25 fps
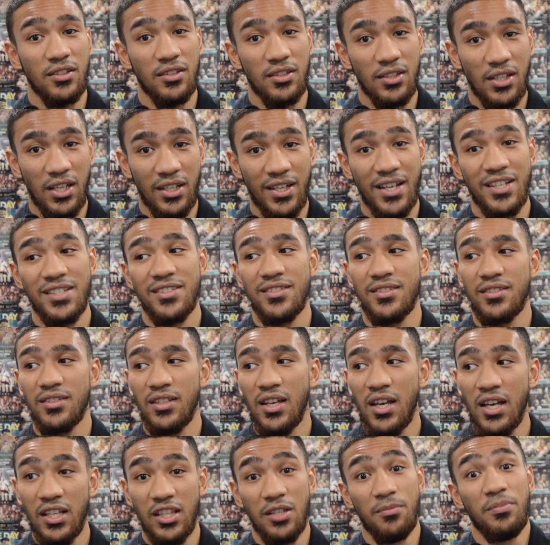Yeah, and
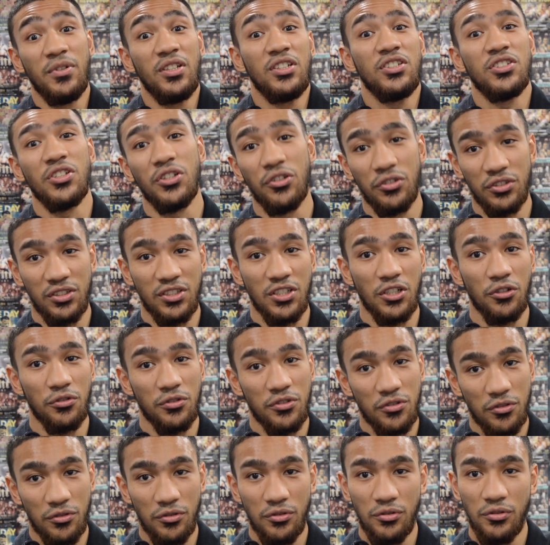that's the big shows, the
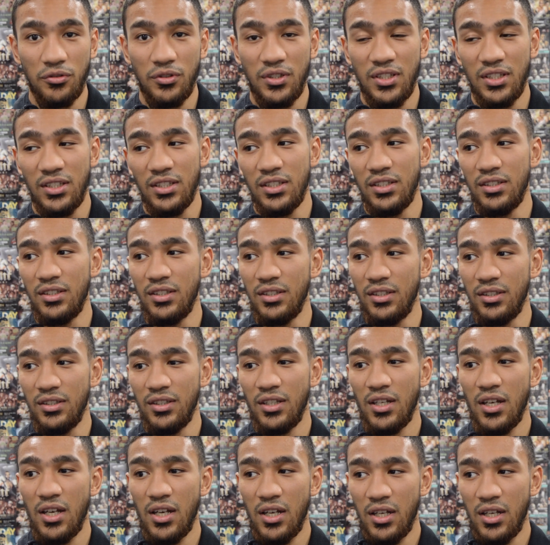O2, the the